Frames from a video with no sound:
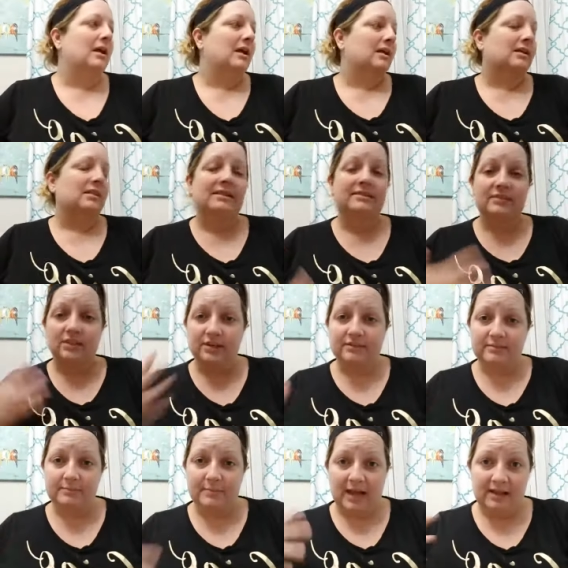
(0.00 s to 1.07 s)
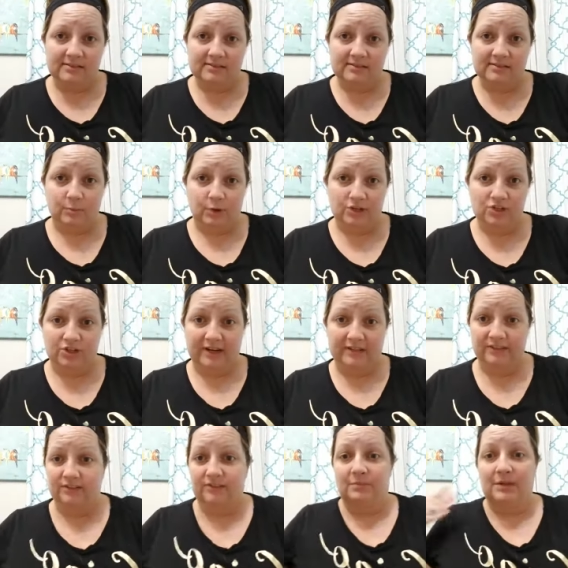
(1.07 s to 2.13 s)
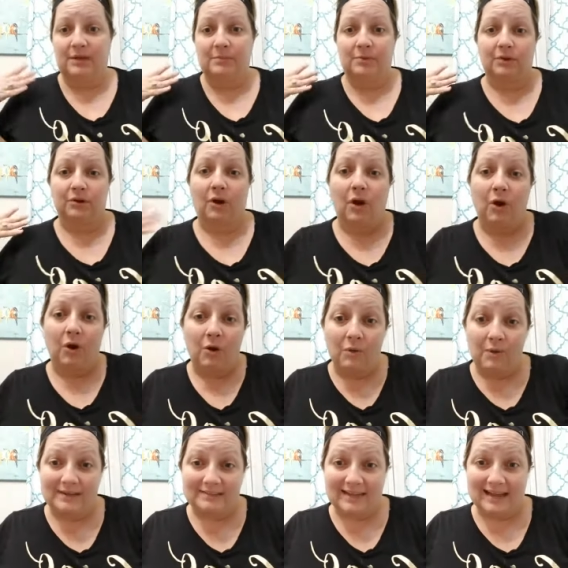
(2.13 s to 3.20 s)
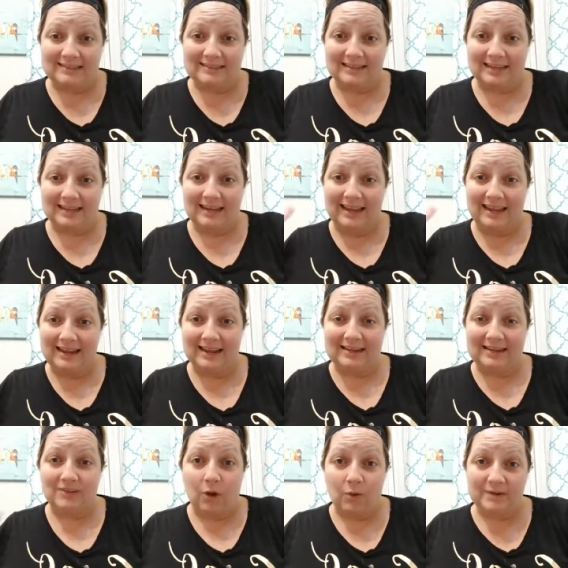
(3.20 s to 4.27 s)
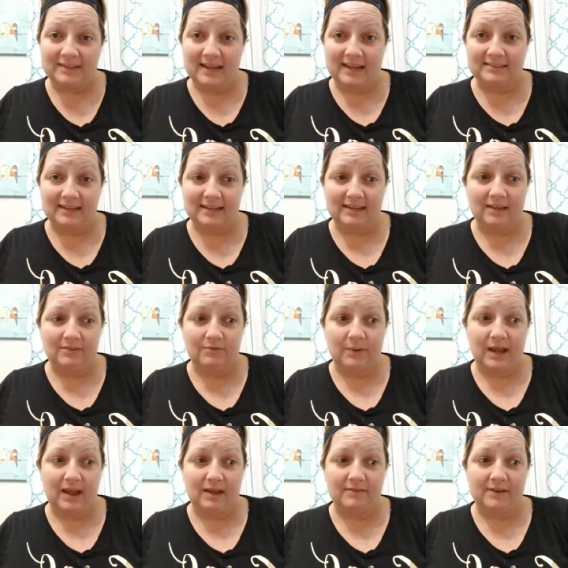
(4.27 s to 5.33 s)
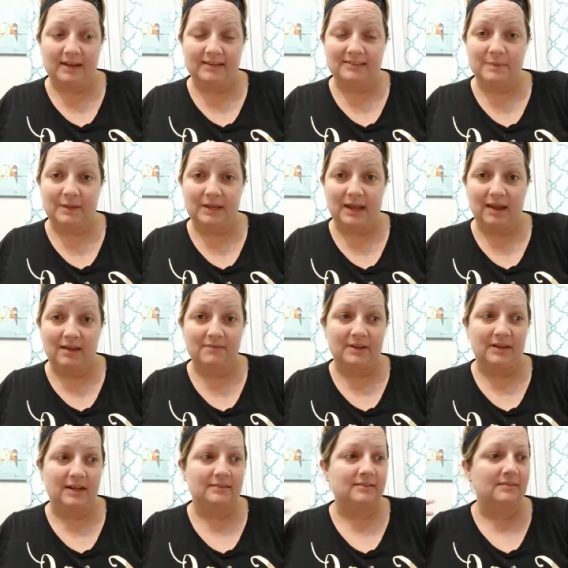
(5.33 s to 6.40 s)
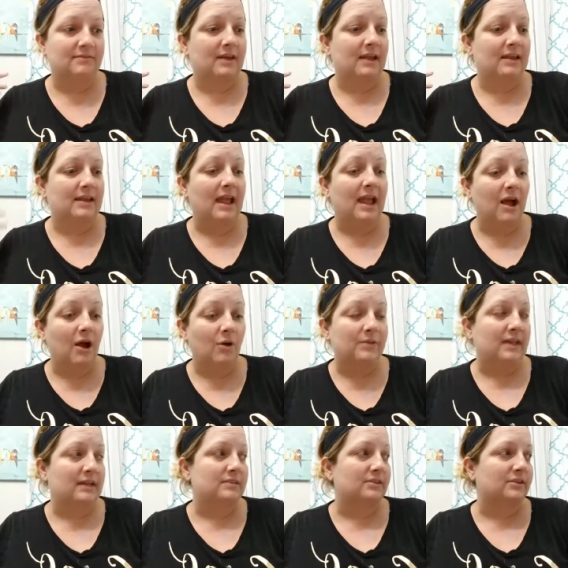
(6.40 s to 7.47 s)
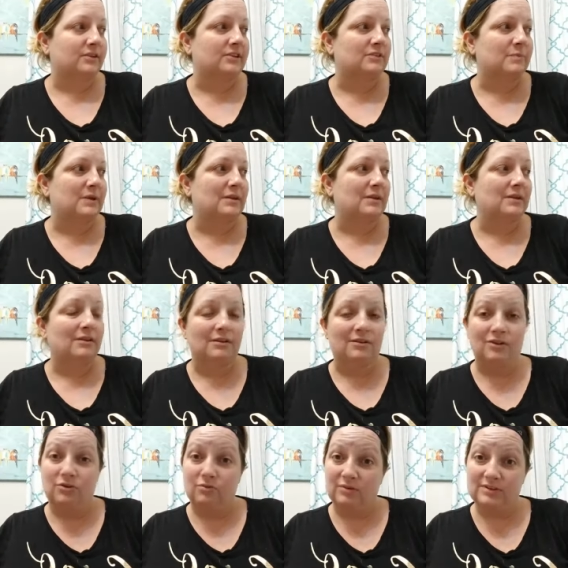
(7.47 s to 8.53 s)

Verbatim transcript: Cleansers, masks, moisturizers, and people are always asking, hey guys, always asking if we have an SPF. And as of now, the answer has been